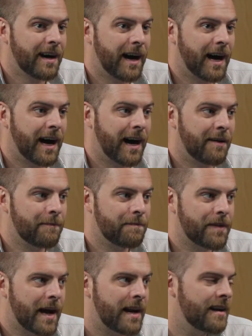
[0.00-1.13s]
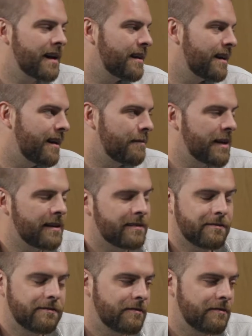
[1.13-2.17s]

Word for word: Um, and the other, I mean,